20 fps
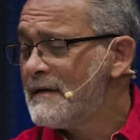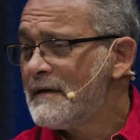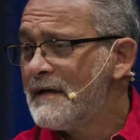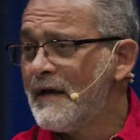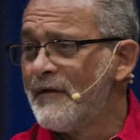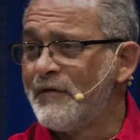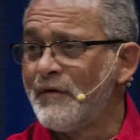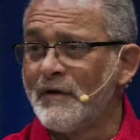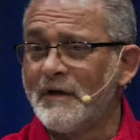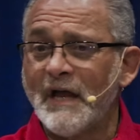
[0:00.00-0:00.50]

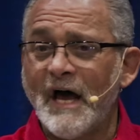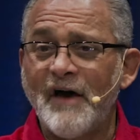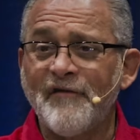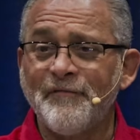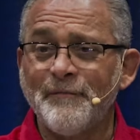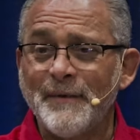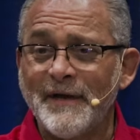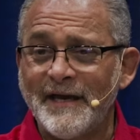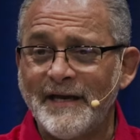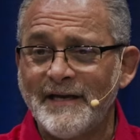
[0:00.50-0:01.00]
If you
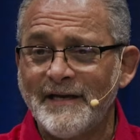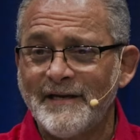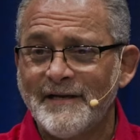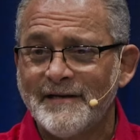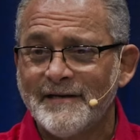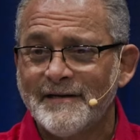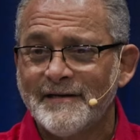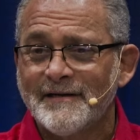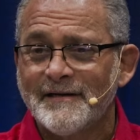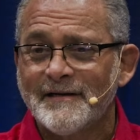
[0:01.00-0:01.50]
love me,
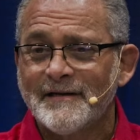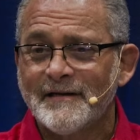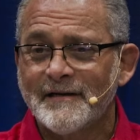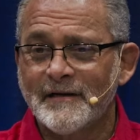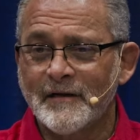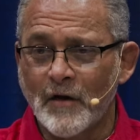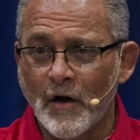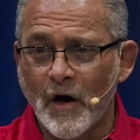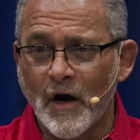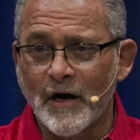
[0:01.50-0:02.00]

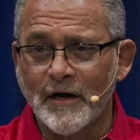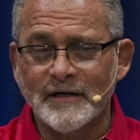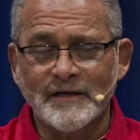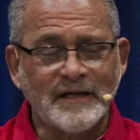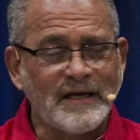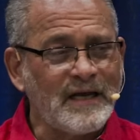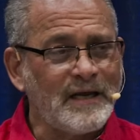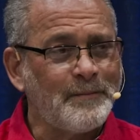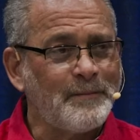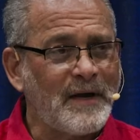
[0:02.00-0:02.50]
guard,
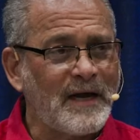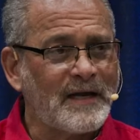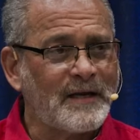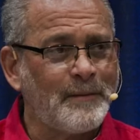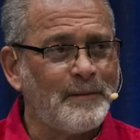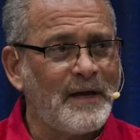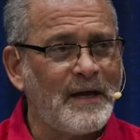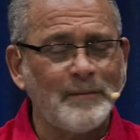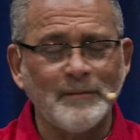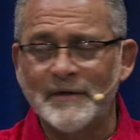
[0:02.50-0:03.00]
keep my
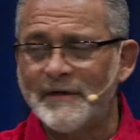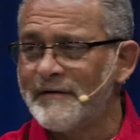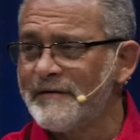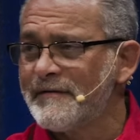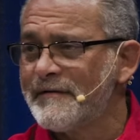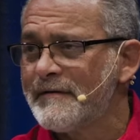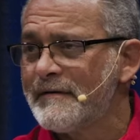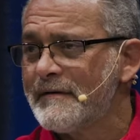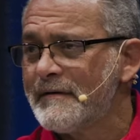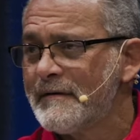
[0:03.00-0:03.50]

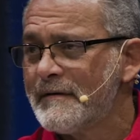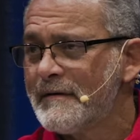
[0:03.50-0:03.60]
commandments.